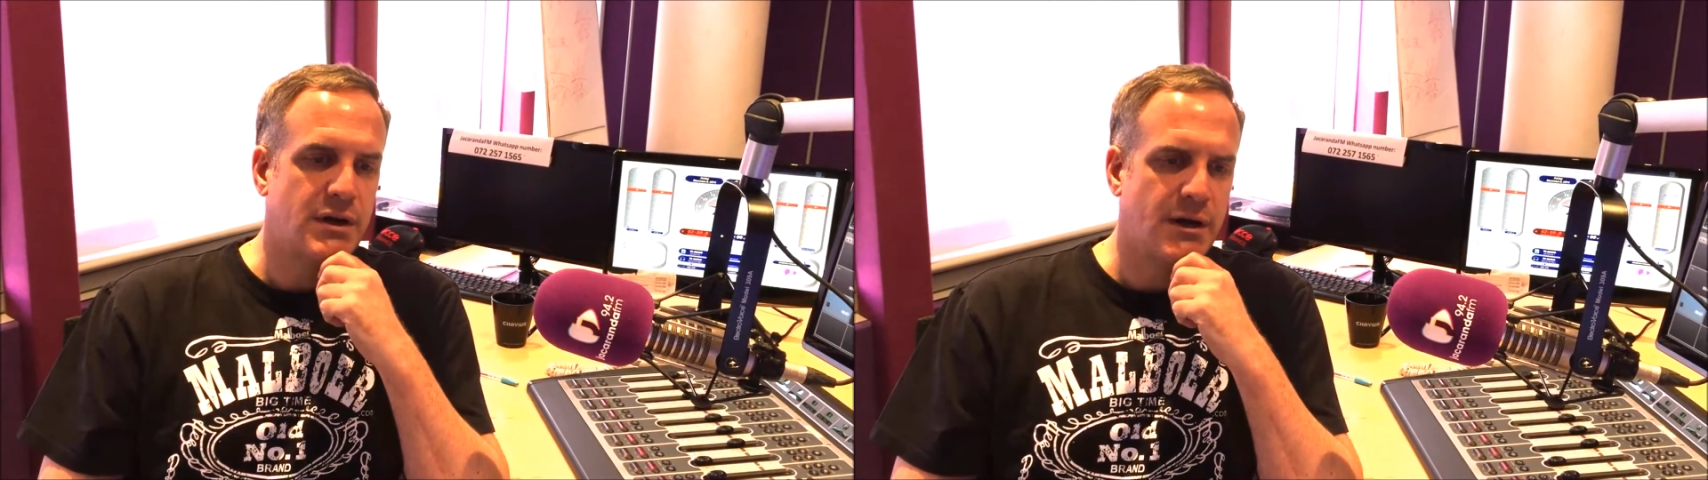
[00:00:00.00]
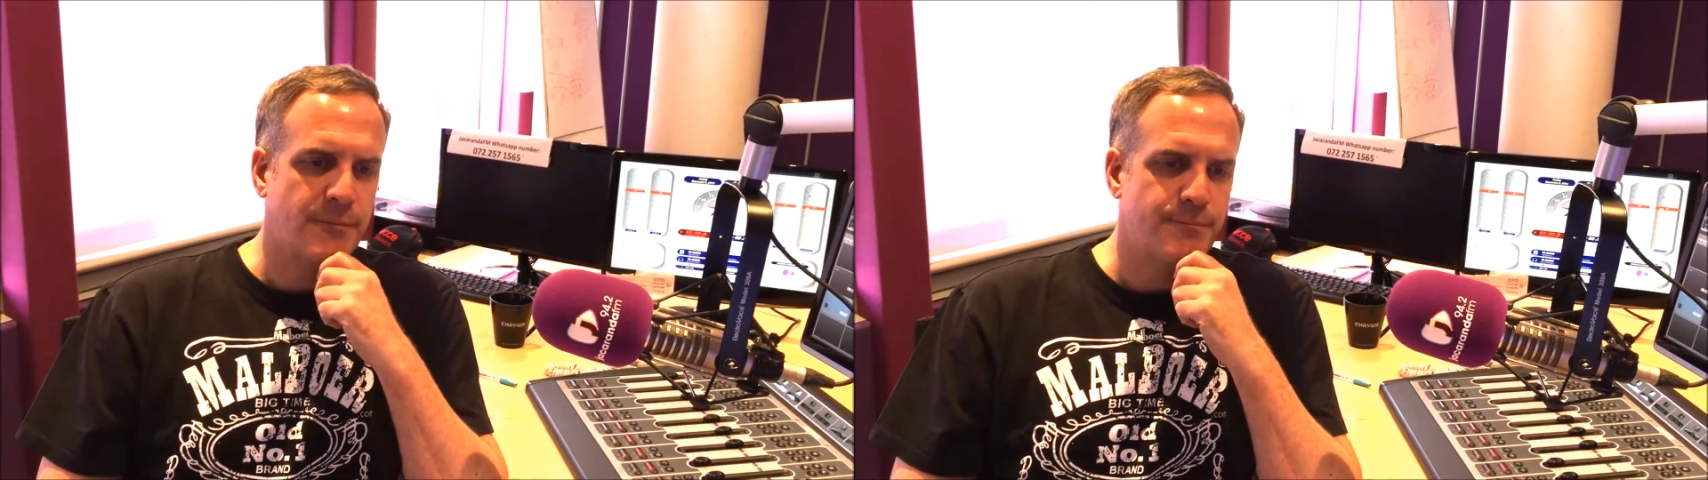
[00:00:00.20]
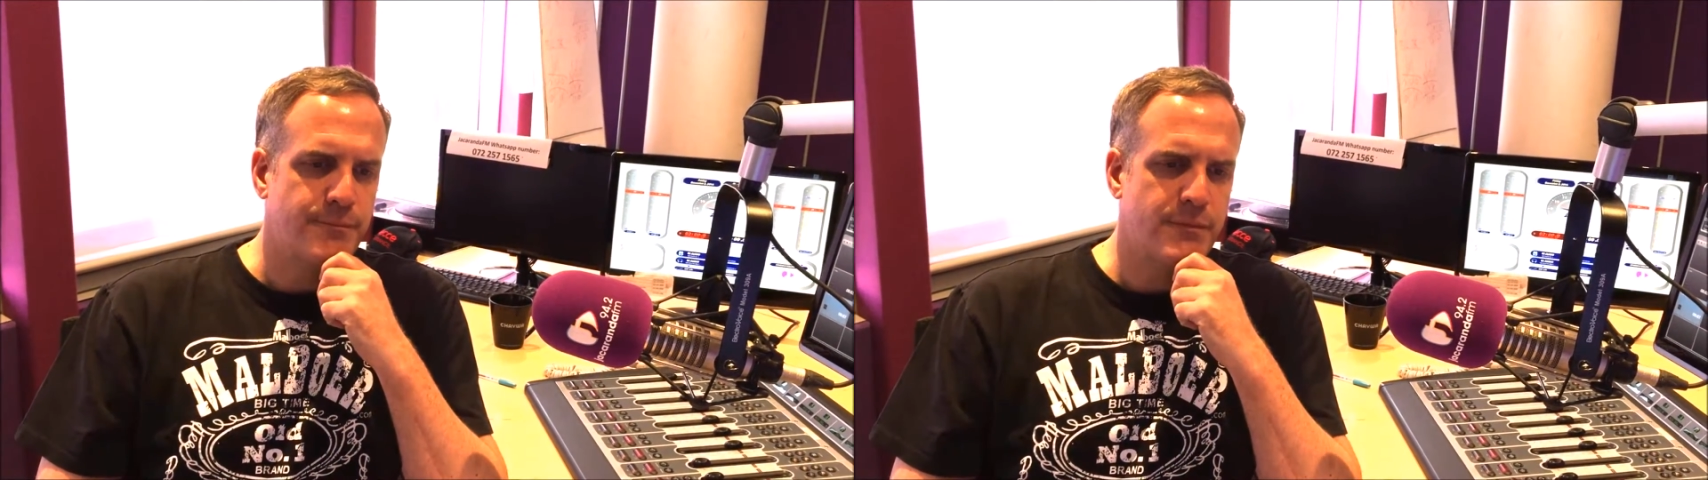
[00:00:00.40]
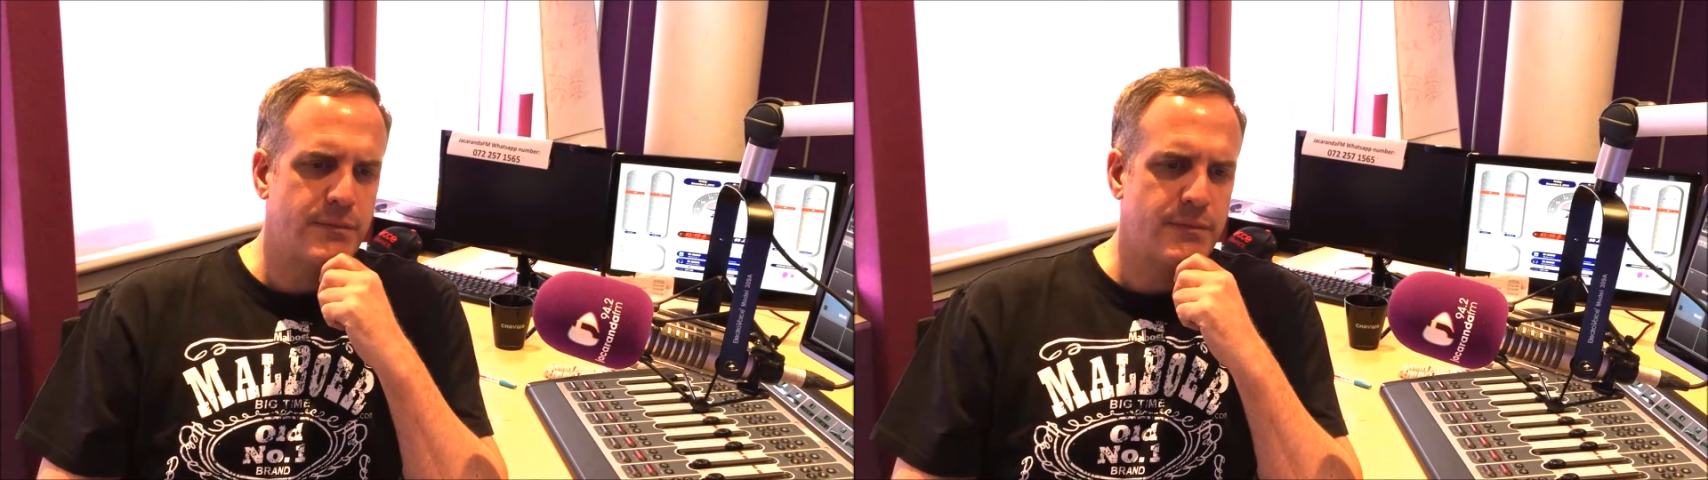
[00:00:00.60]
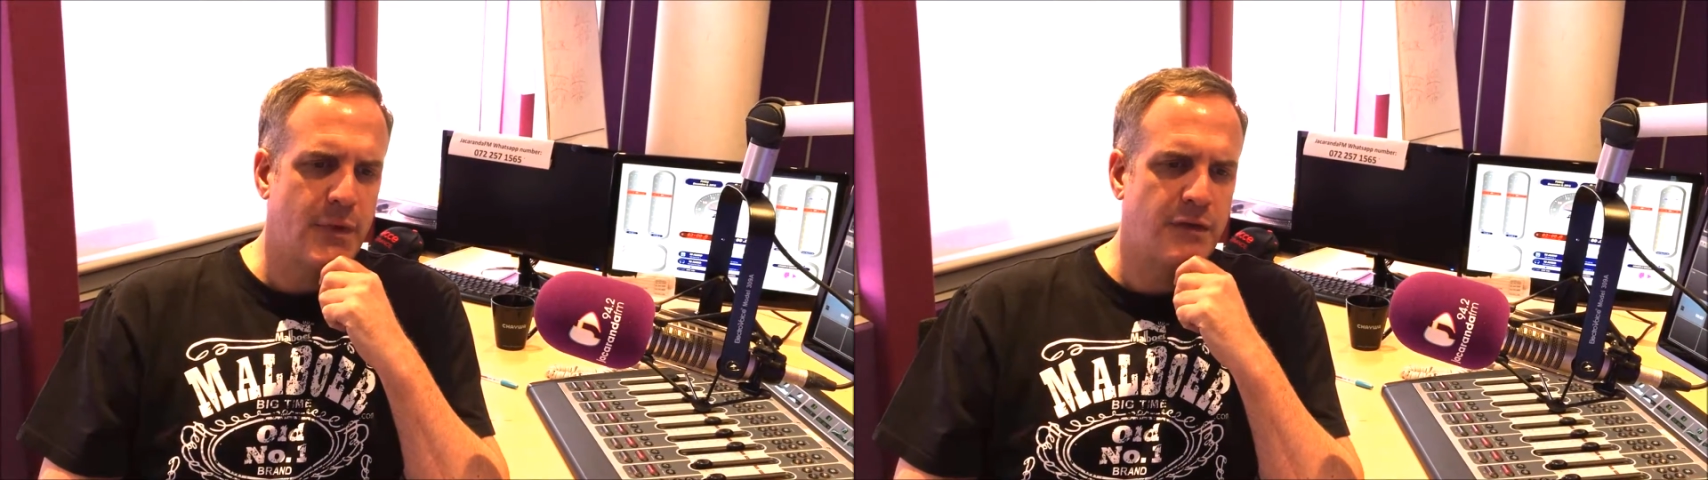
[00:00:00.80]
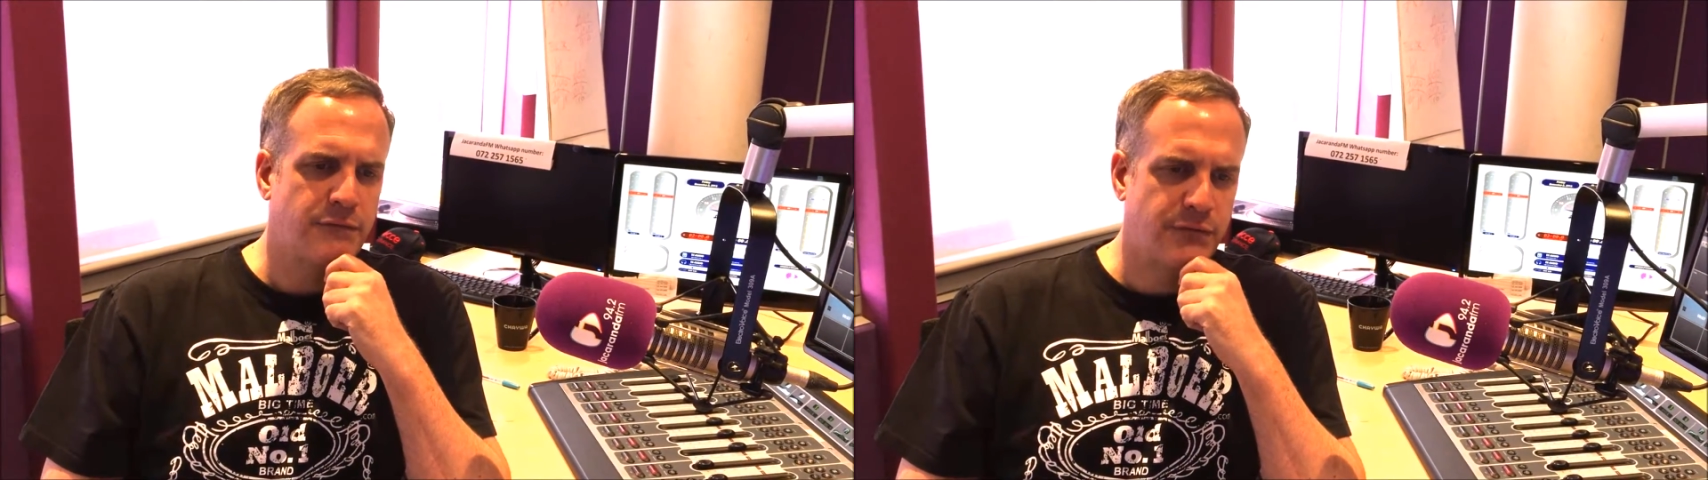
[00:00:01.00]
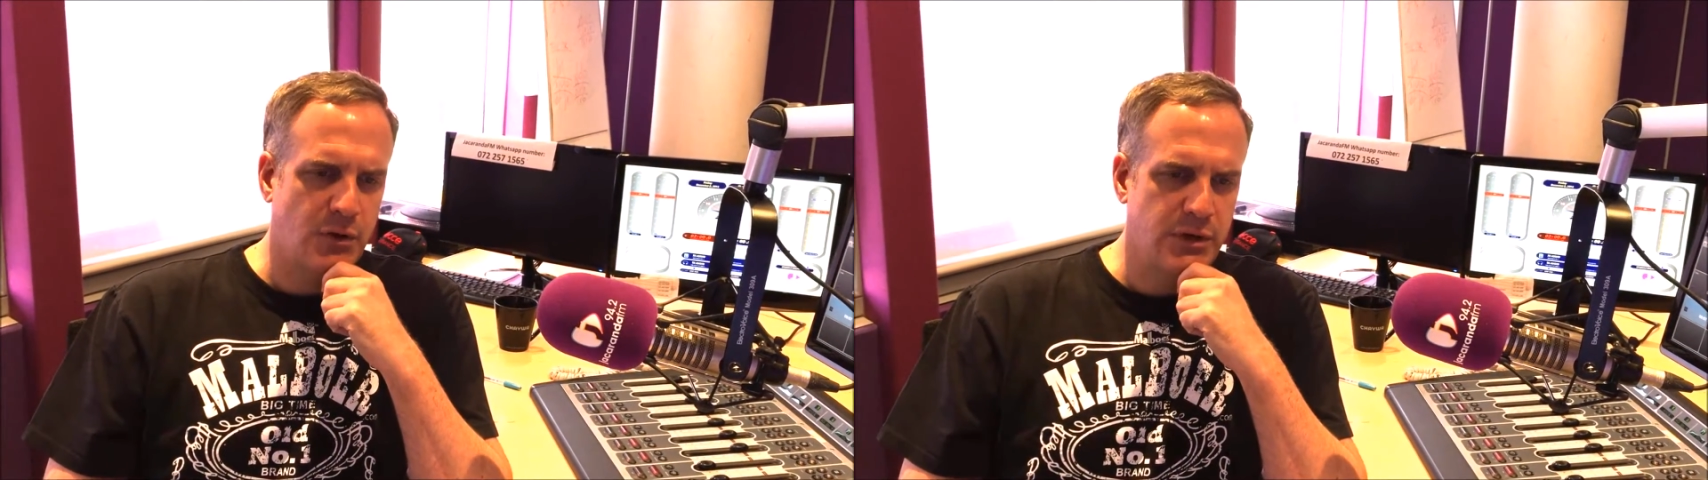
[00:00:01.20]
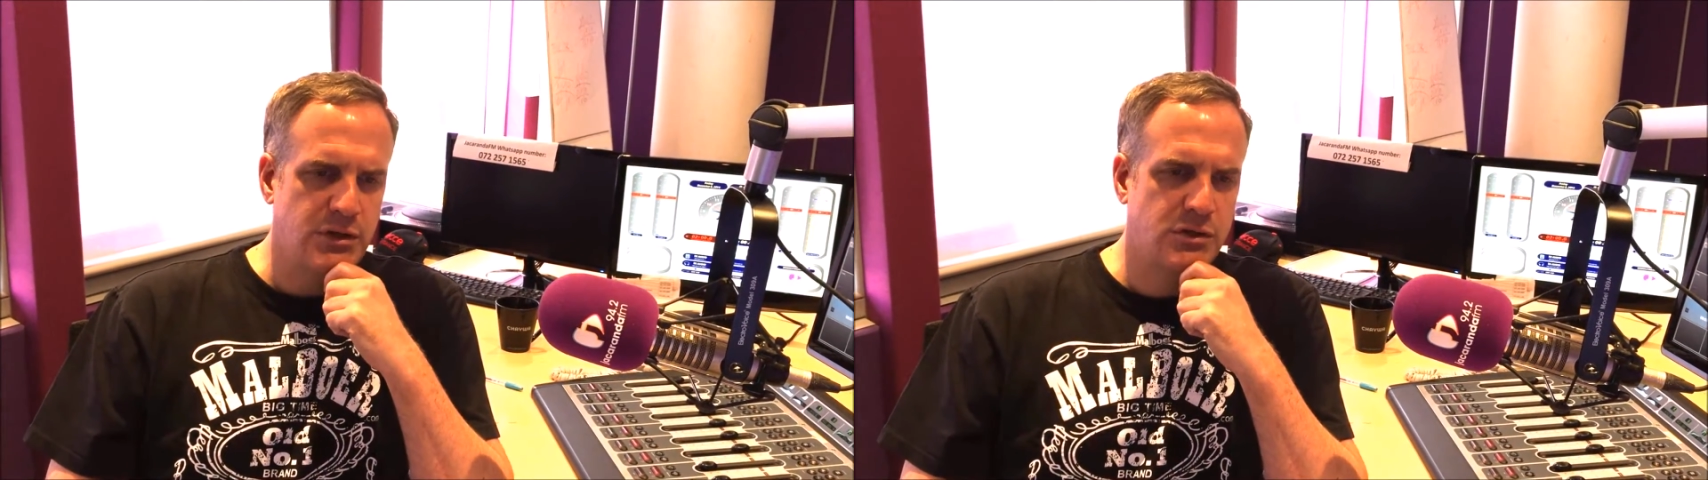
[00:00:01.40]
a
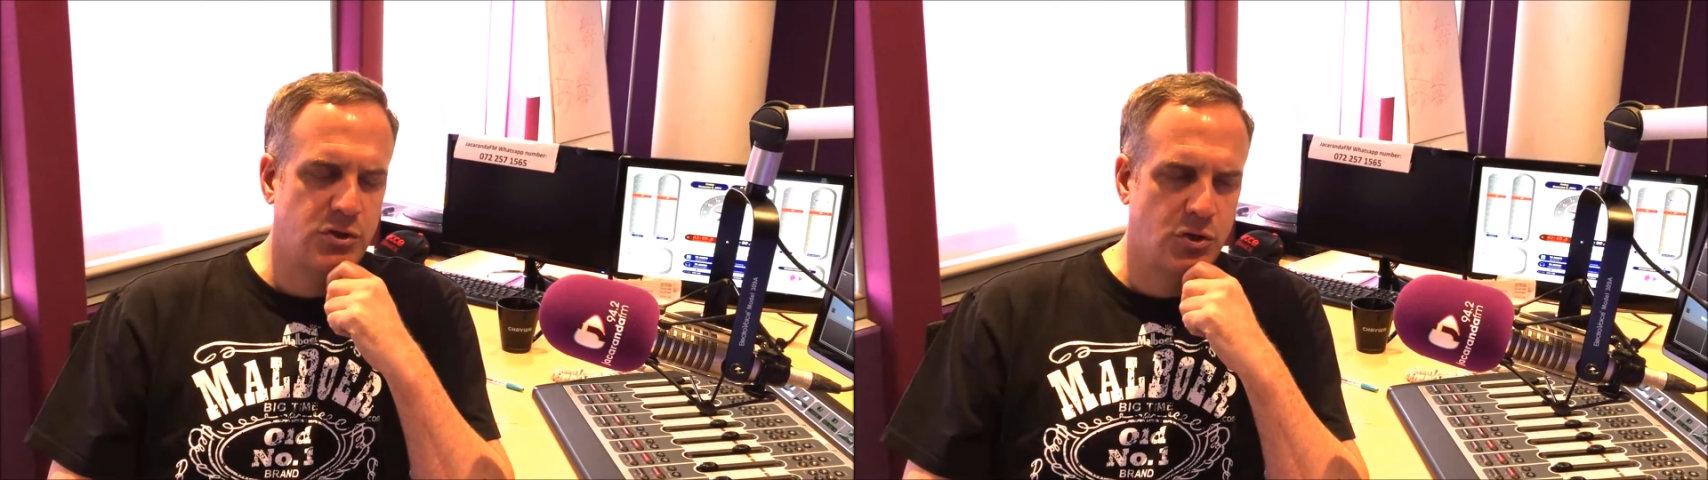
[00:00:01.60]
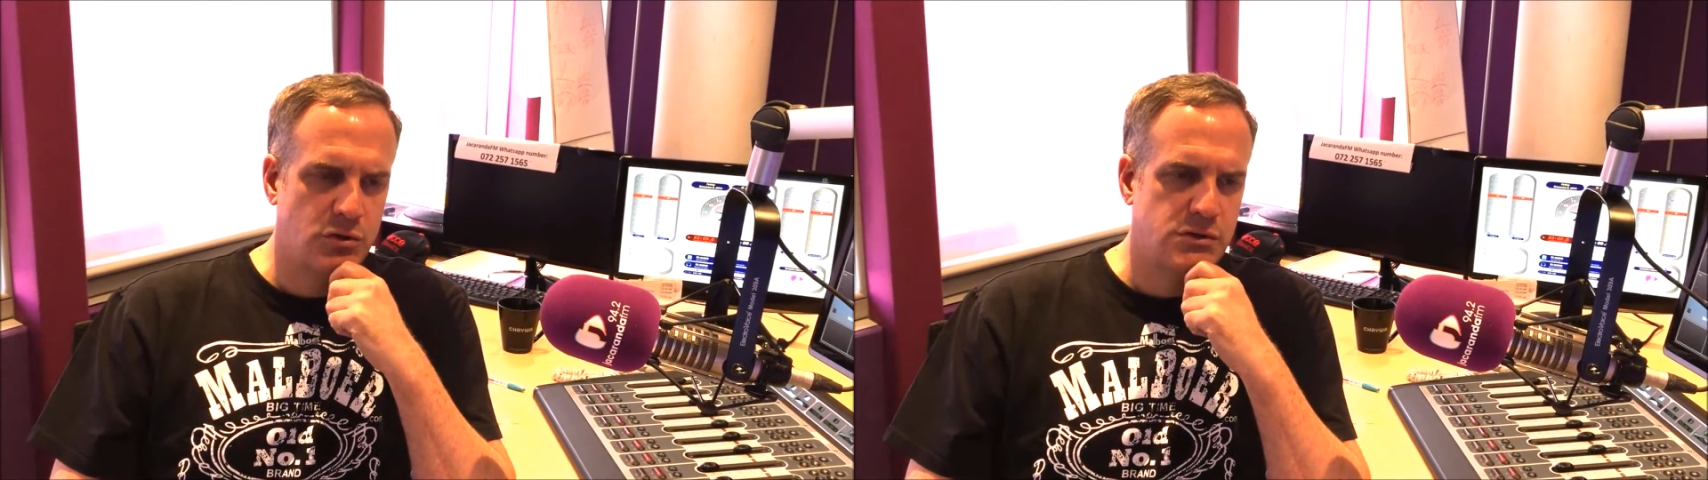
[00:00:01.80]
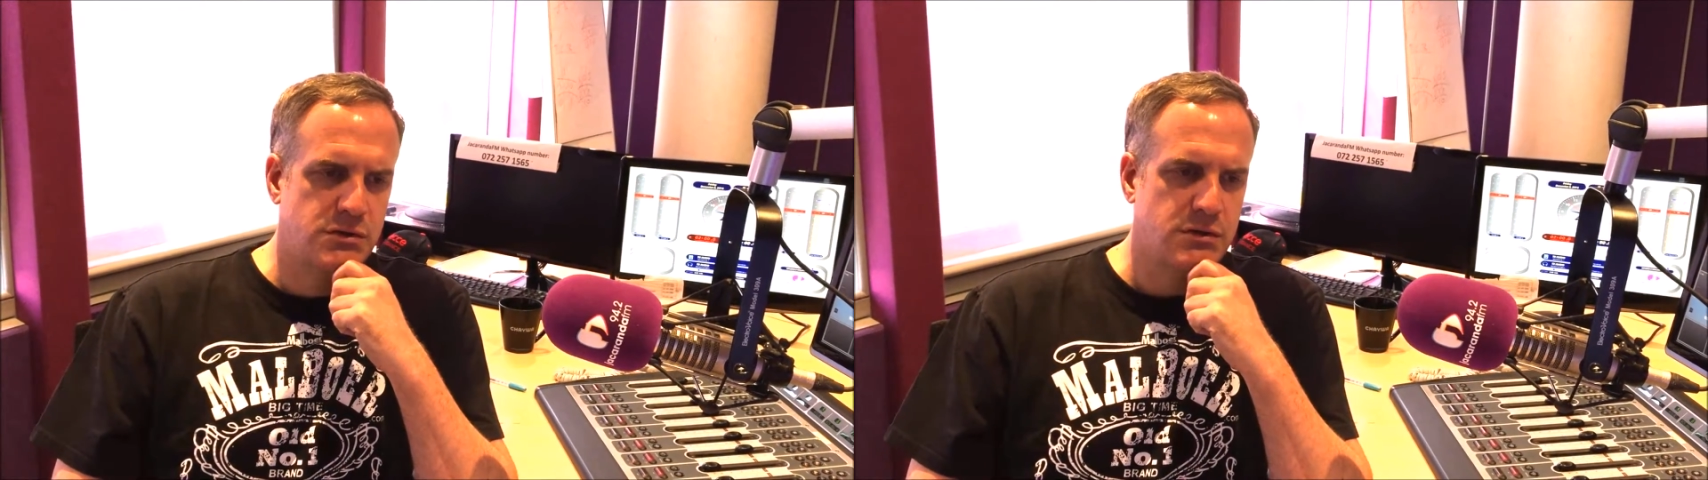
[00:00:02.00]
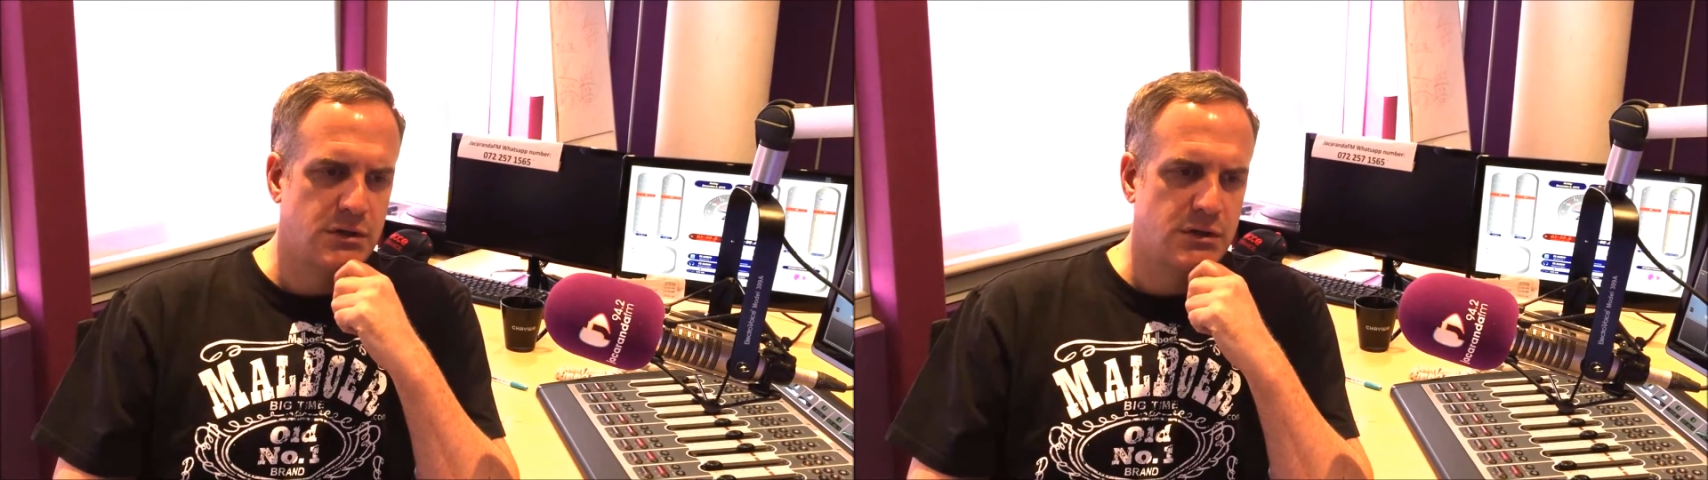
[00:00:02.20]
very good